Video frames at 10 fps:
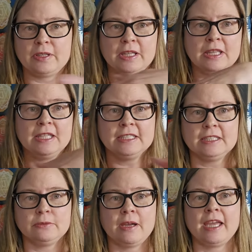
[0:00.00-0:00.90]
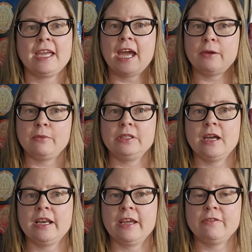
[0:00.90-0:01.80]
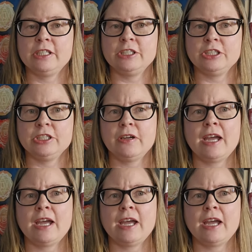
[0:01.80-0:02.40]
in this way, I would not have an issue.